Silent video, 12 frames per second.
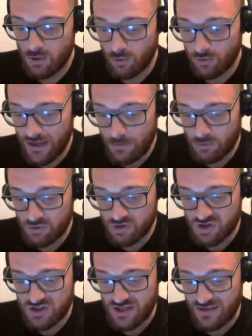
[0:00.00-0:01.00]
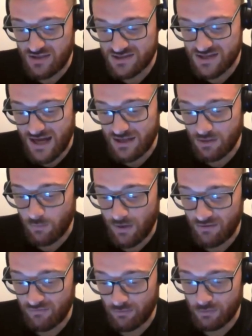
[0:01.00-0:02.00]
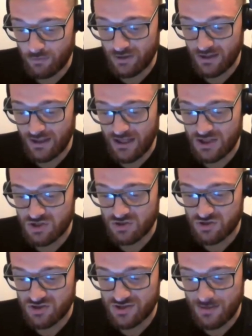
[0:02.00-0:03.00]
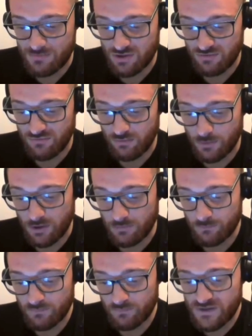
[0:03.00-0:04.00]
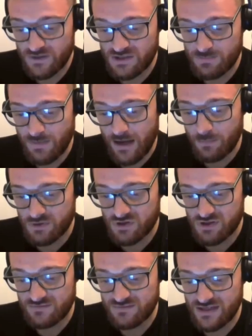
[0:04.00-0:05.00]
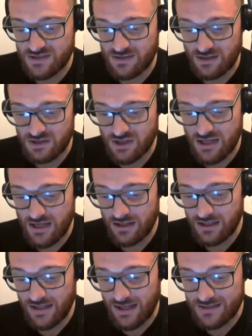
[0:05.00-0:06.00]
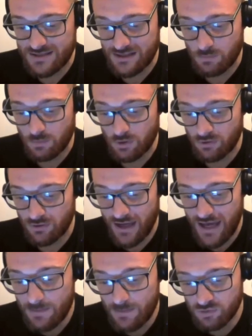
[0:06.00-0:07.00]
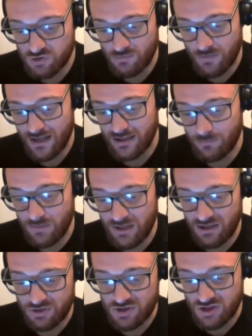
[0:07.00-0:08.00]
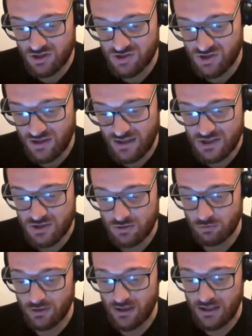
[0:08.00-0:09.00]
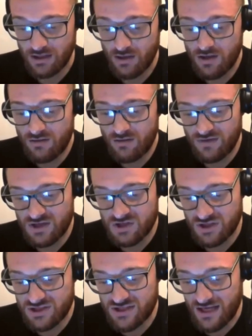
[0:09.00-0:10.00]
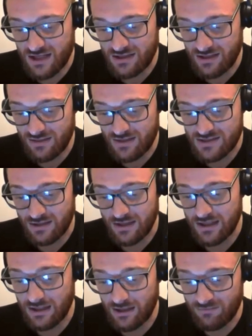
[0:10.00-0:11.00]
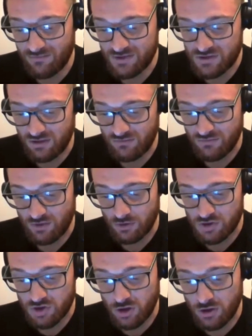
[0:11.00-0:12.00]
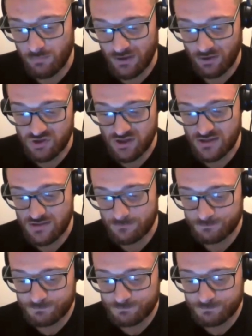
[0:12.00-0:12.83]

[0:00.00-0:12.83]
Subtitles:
unable to steer the side away from the relegation to Step 2 football. Despite a positive season this year, United were unable to make an immediate return to the National League, finishing second in this league and eventually falling short on penalties.